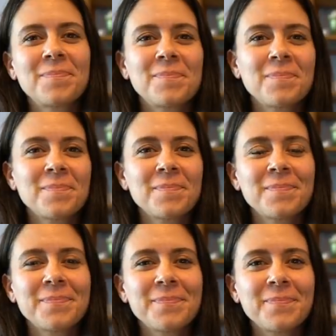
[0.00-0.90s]

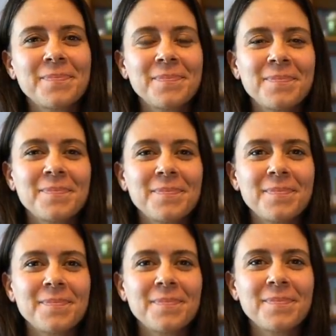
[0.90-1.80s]

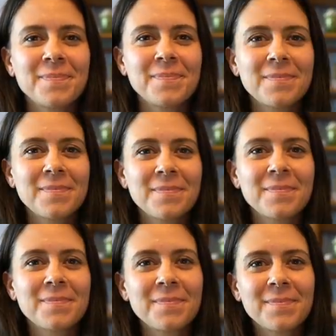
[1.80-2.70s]

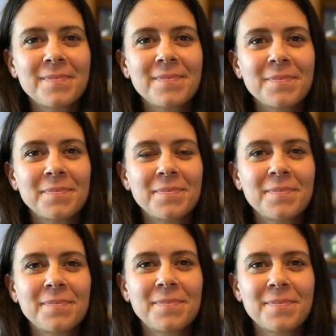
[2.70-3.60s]

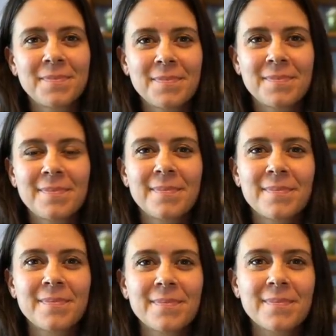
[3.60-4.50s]

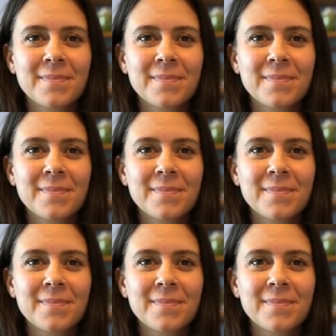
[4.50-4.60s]
(silent)